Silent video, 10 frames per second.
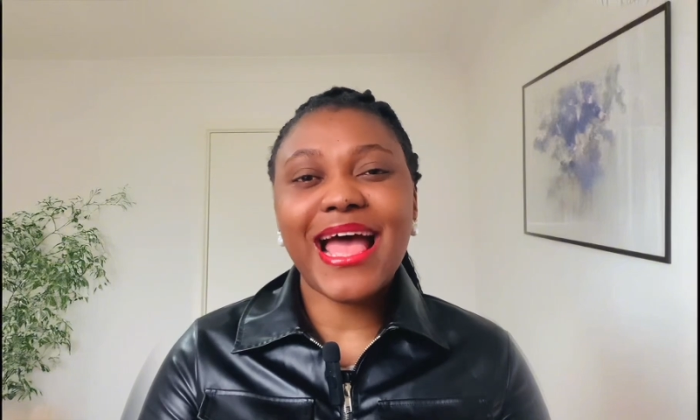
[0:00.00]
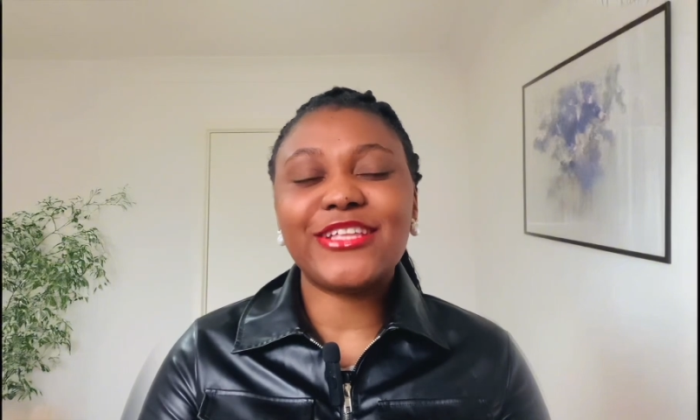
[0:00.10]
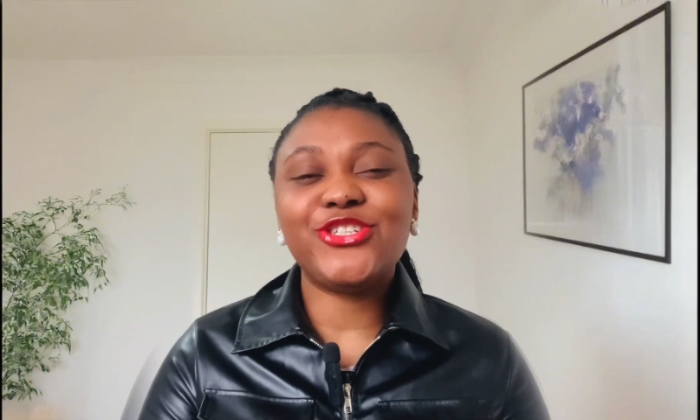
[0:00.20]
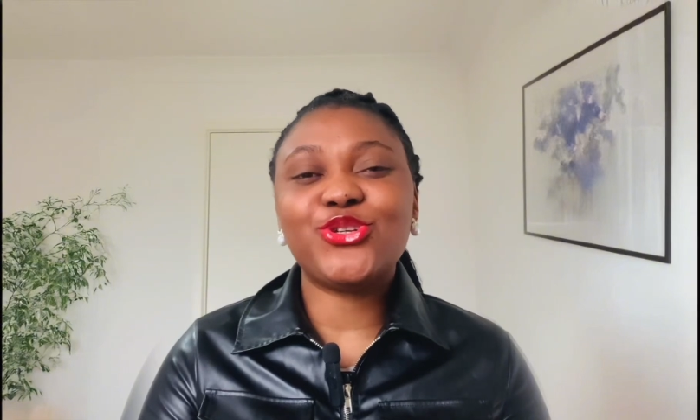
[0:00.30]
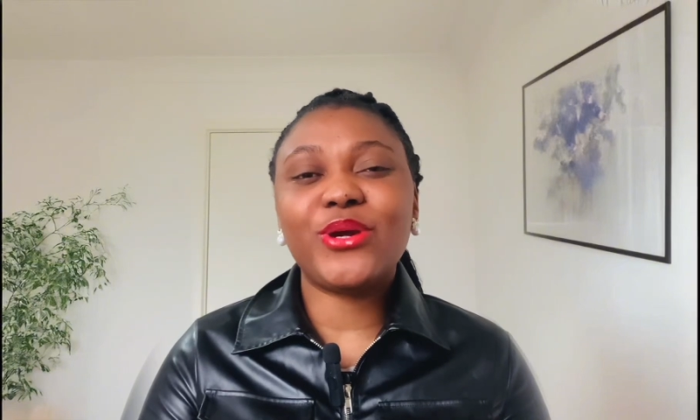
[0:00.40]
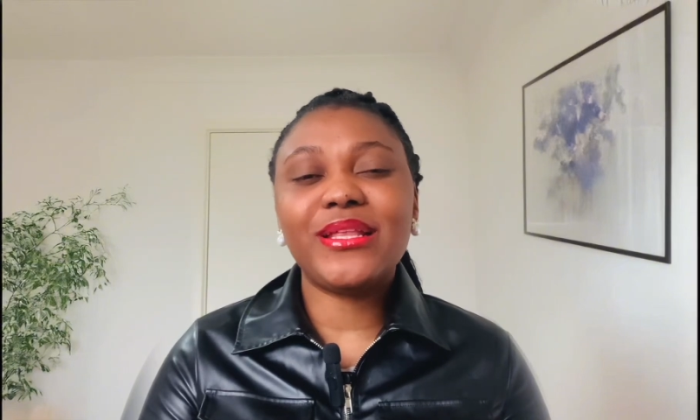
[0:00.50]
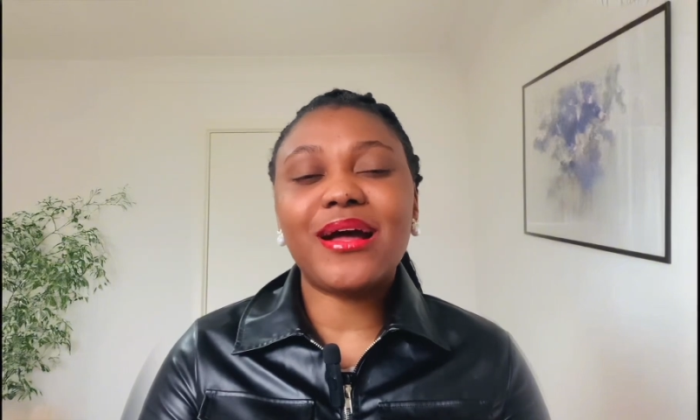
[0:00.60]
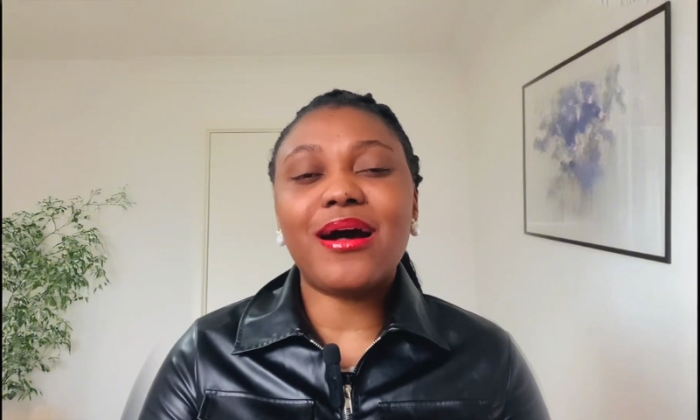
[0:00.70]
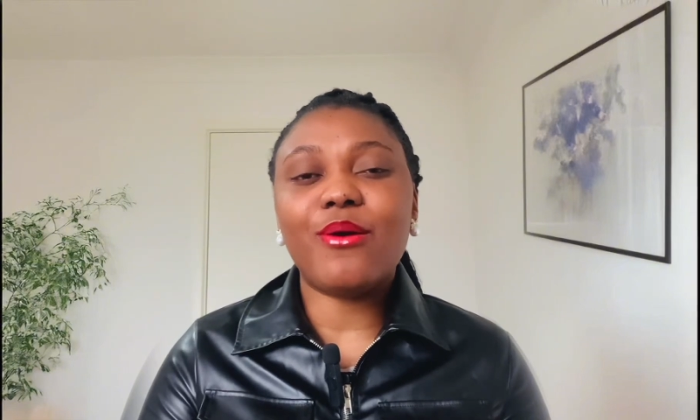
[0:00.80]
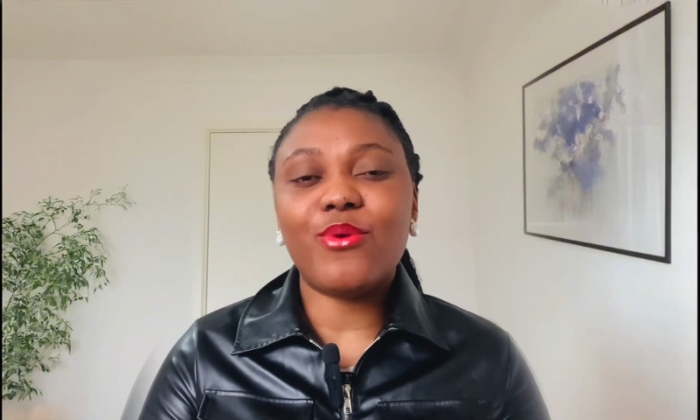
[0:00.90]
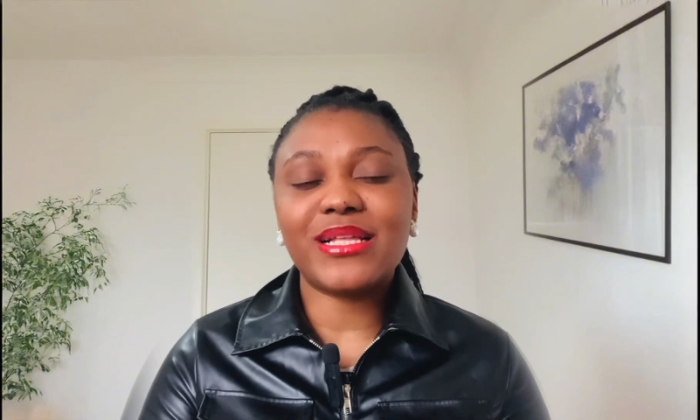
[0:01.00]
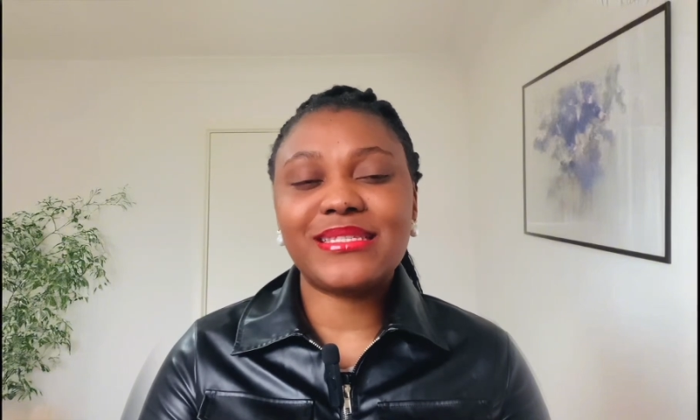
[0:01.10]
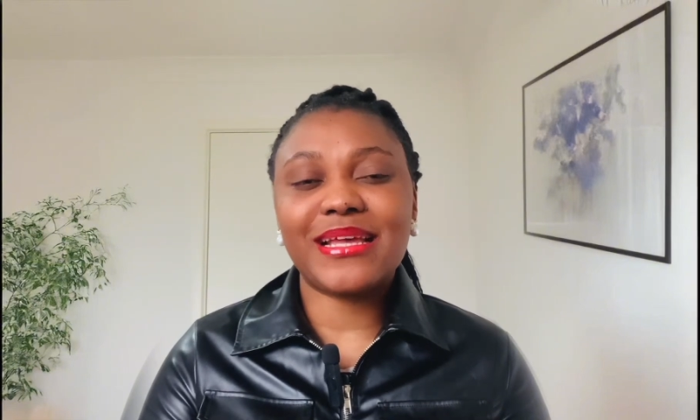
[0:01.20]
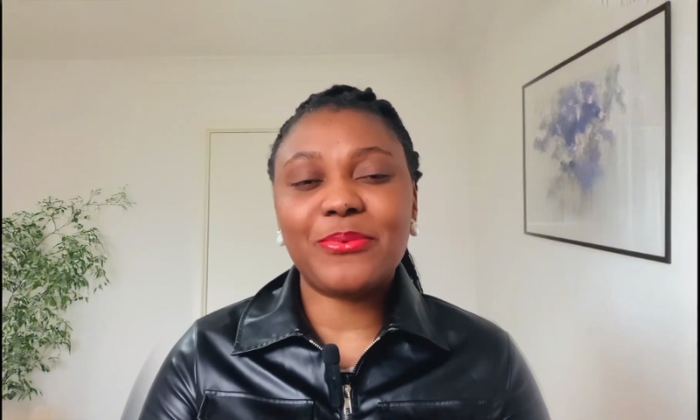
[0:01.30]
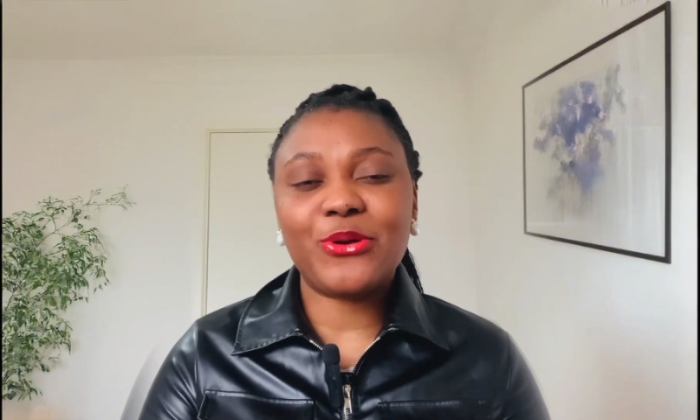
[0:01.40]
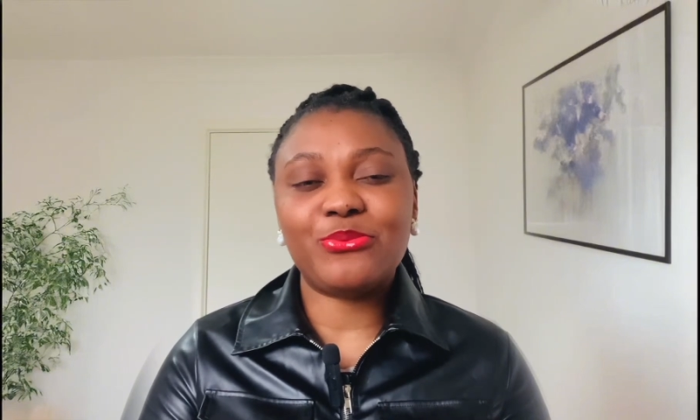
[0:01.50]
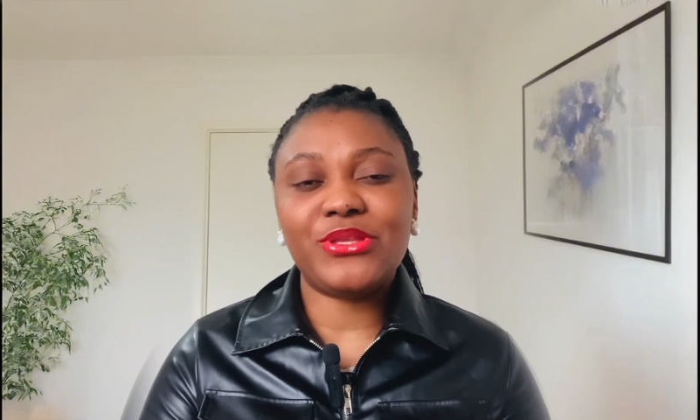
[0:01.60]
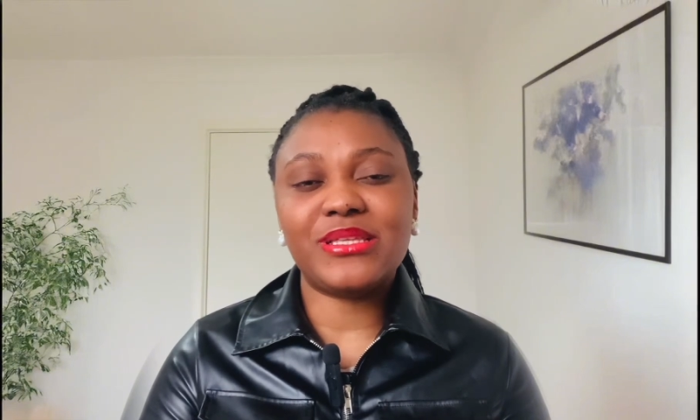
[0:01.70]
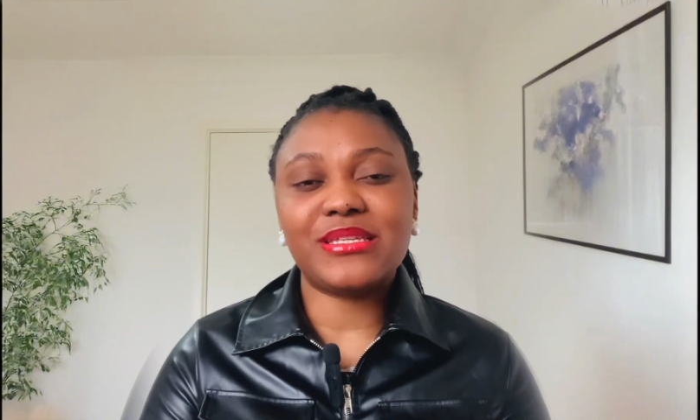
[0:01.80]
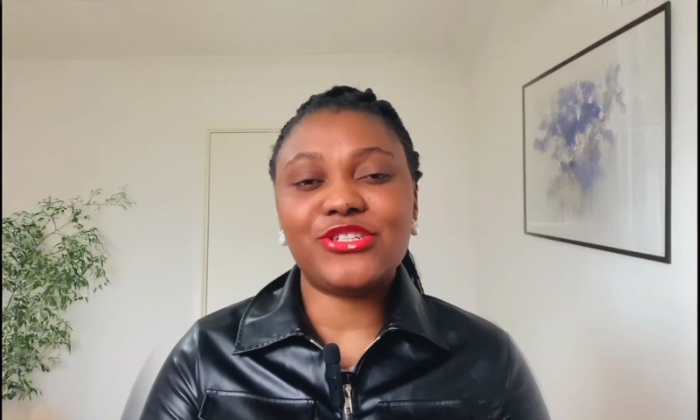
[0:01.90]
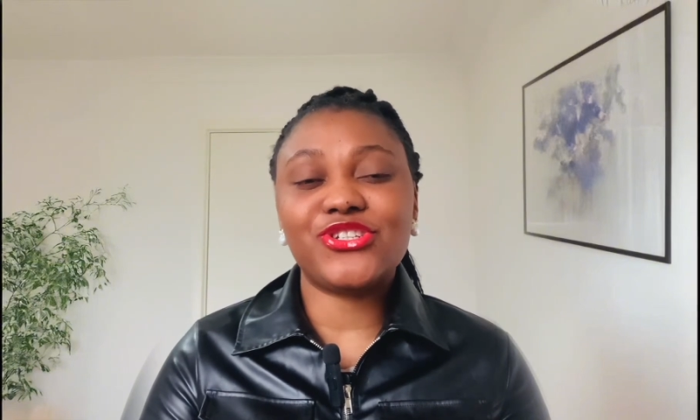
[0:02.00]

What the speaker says: and join our WhatsApp community.